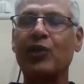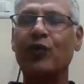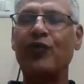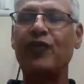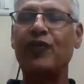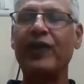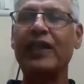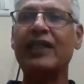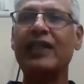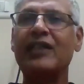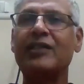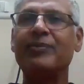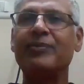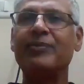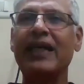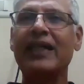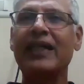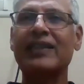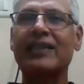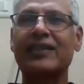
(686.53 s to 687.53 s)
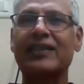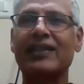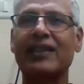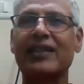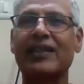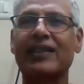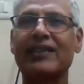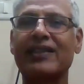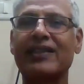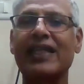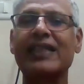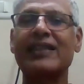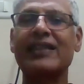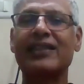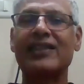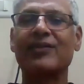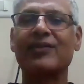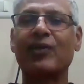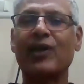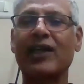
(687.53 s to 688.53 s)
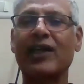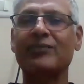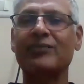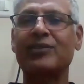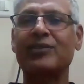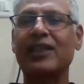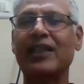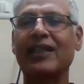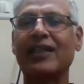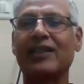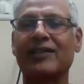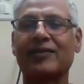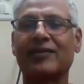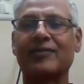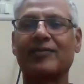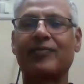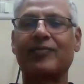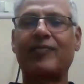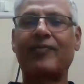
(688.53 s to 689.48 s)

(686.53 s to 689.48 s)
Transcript: you feel it makes sense what I'm saying?